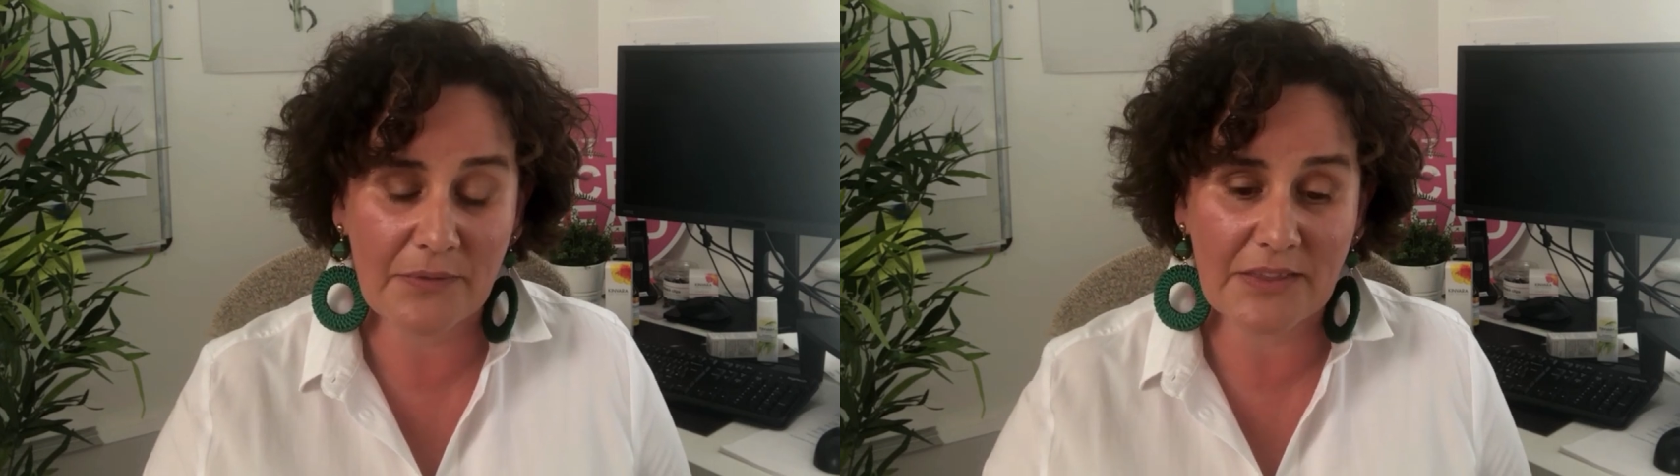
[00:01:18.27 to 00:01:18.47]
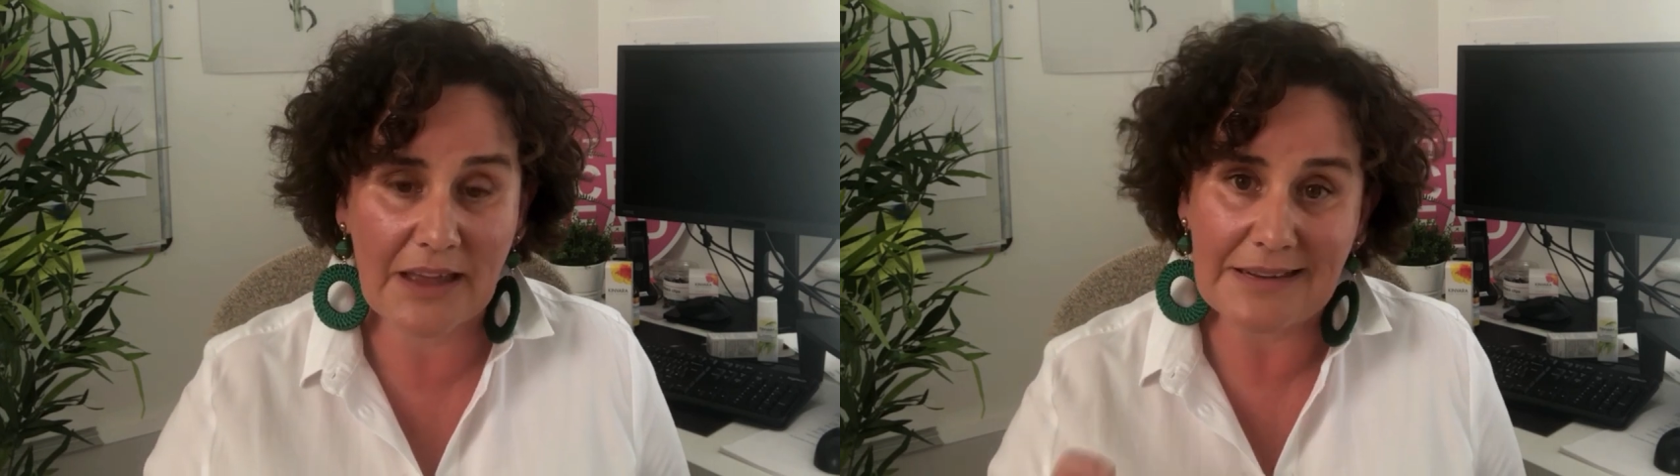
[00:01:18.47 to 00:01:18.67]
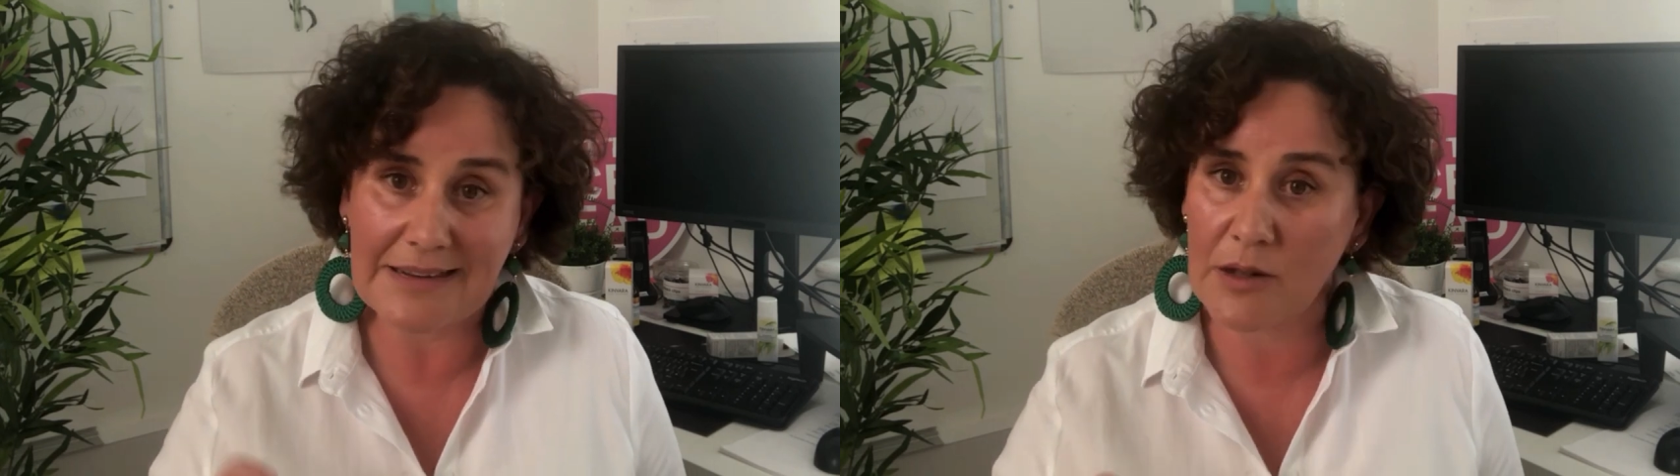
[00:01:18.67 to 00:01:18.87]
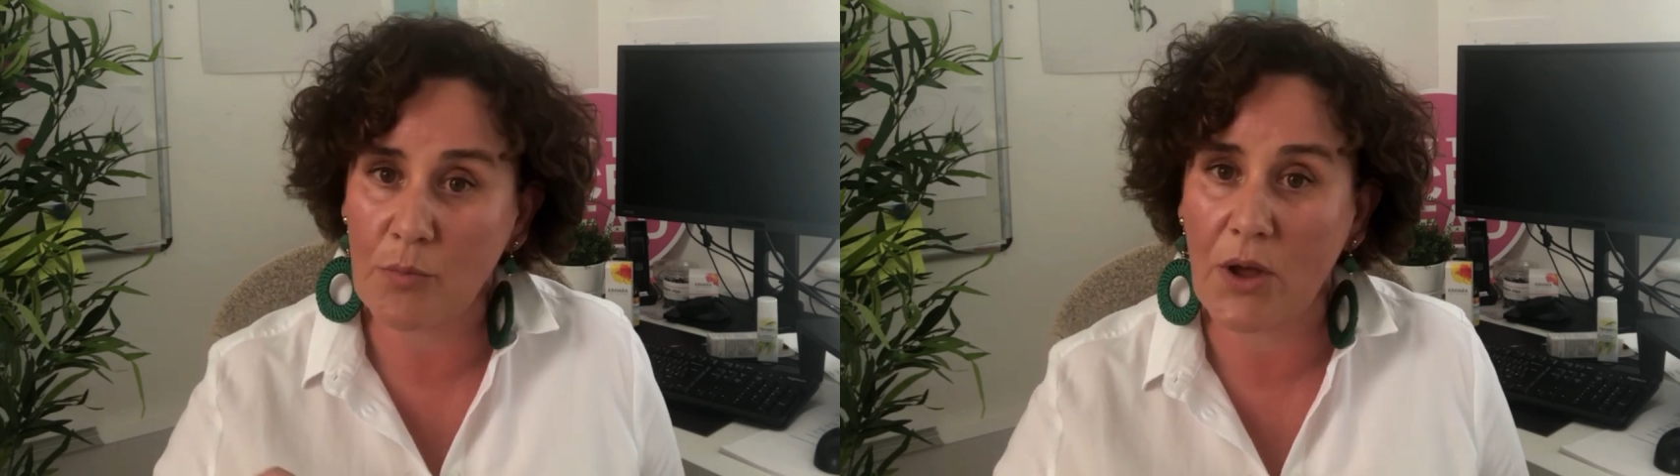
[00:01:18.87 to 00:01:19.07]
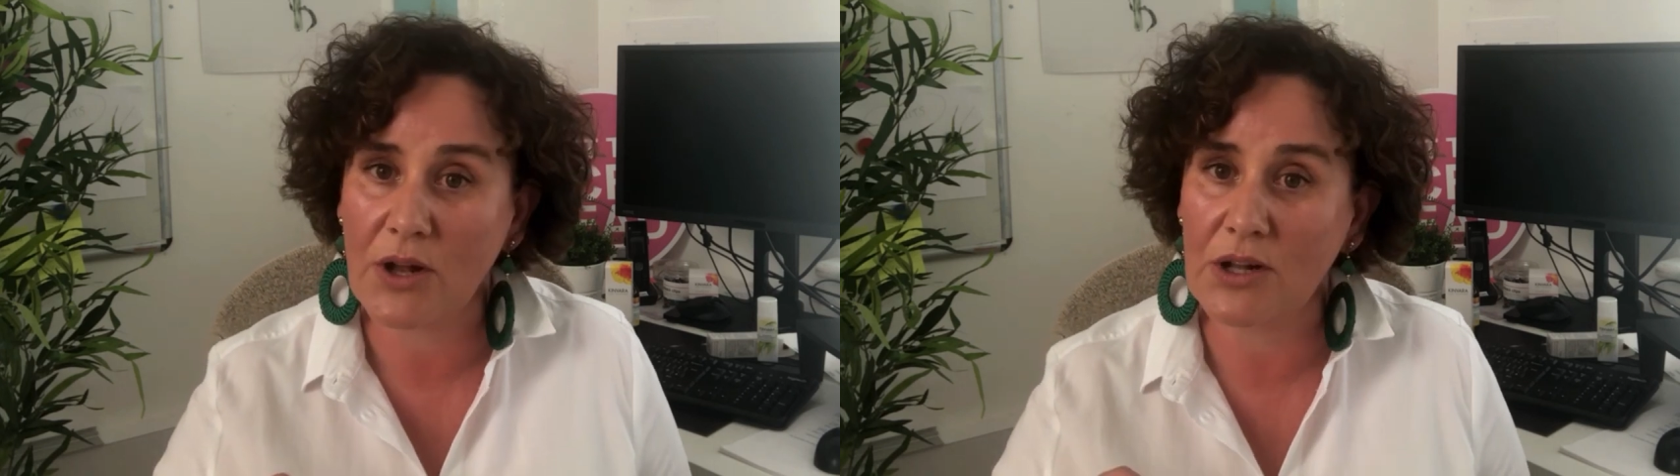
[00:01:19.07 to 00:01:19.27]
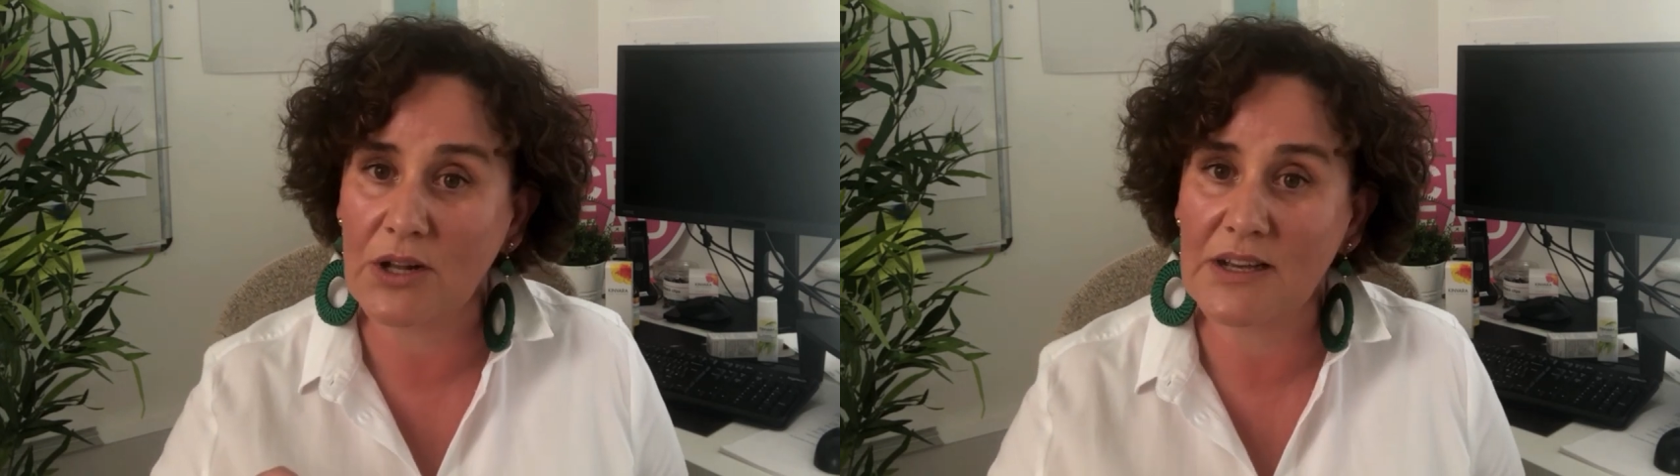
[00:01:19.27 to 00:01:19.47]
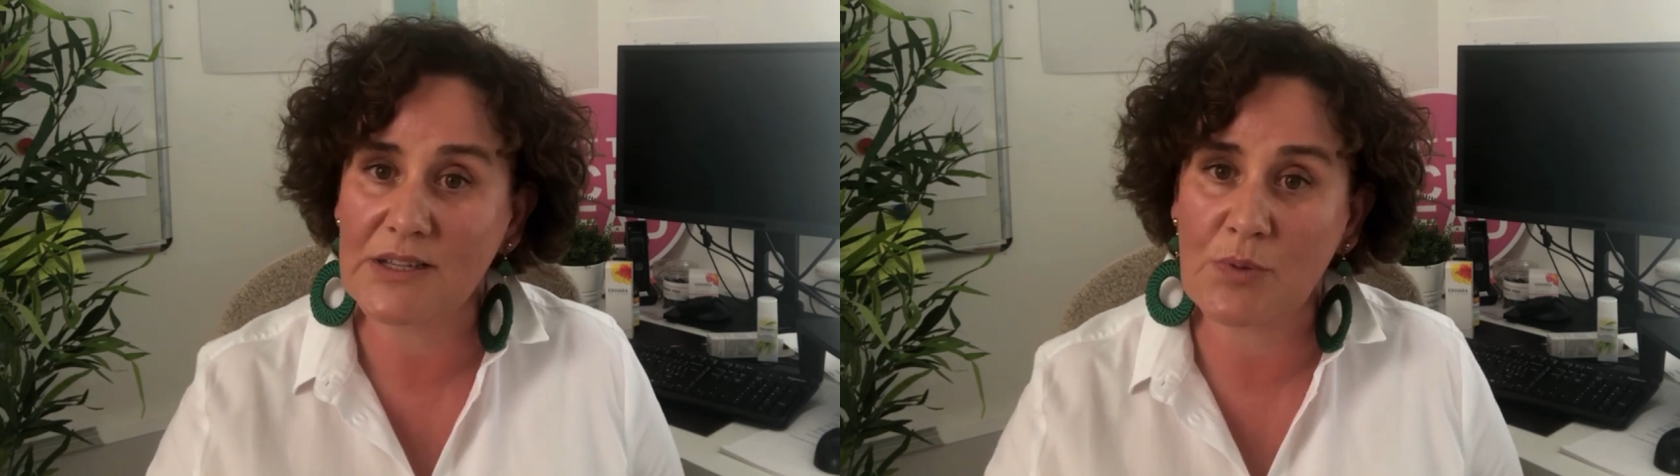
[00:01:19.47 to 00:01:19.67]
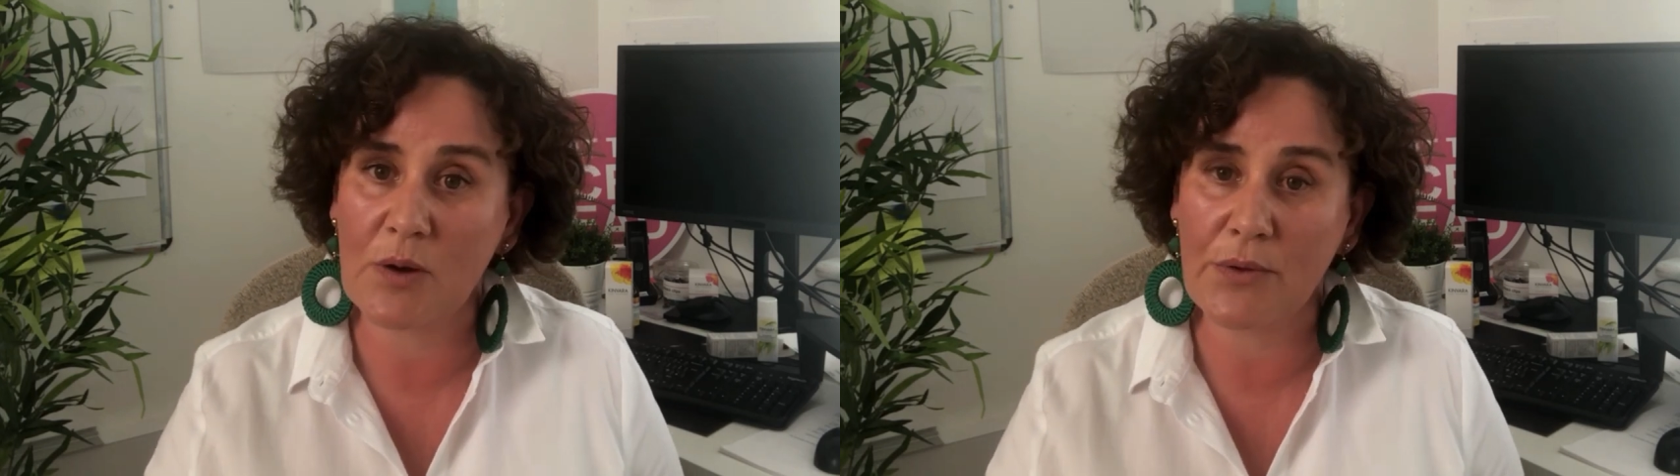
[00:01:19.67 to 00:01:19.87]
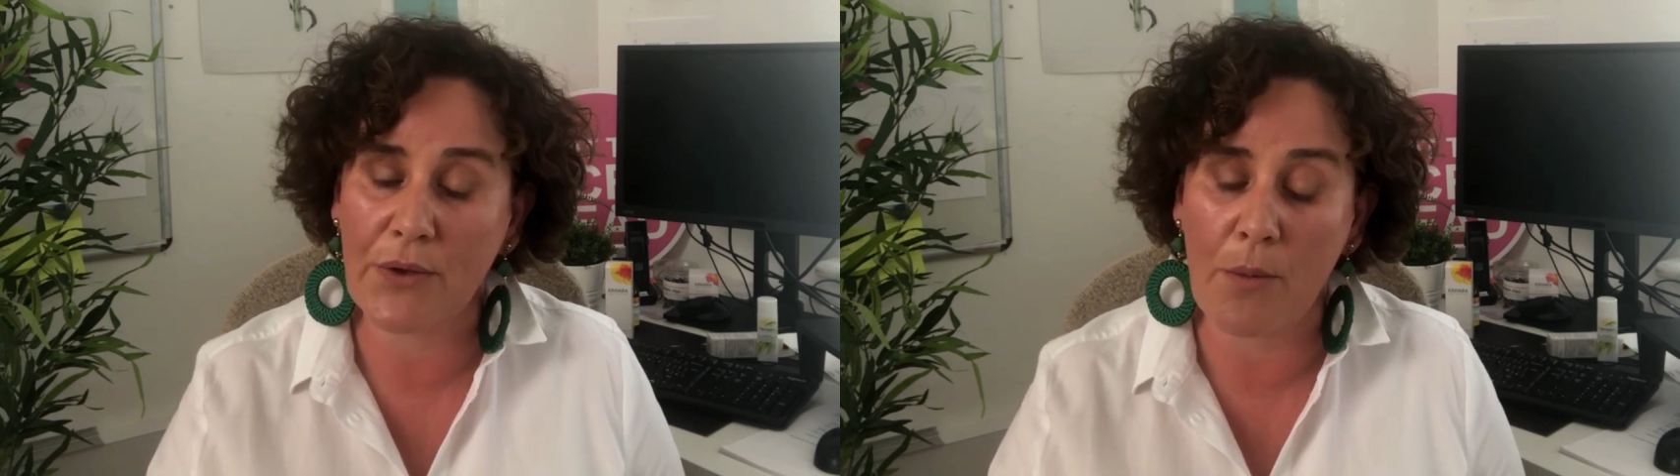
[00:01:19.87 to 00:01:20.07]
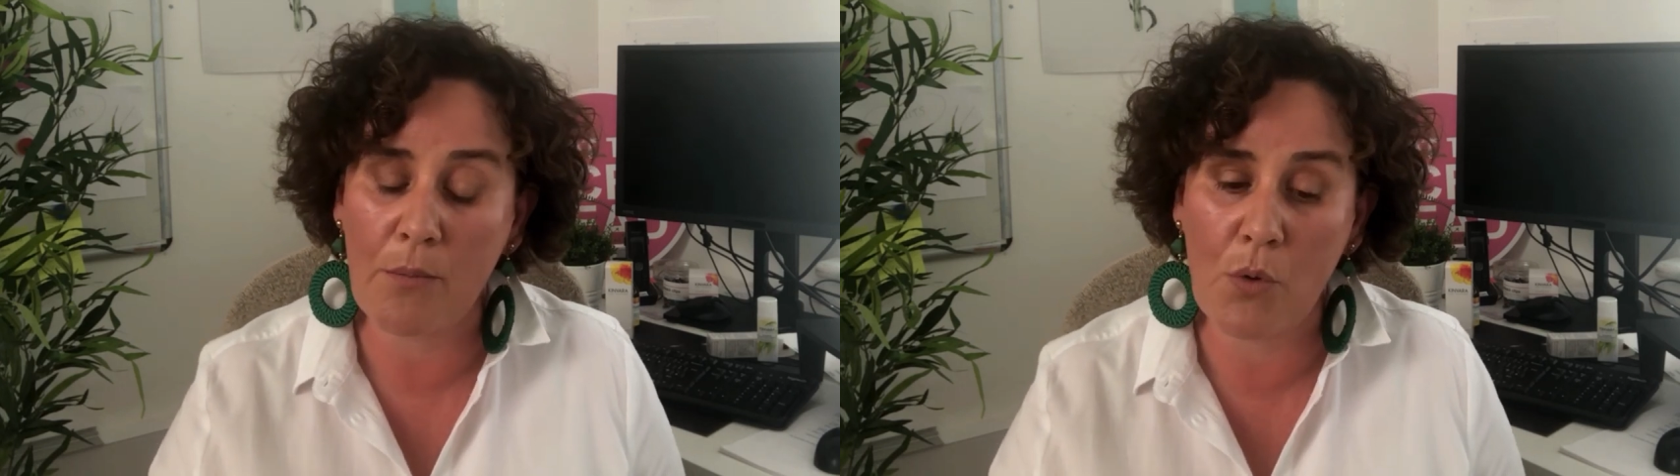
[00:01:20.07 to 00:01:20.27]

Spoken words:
that little bottle has probably got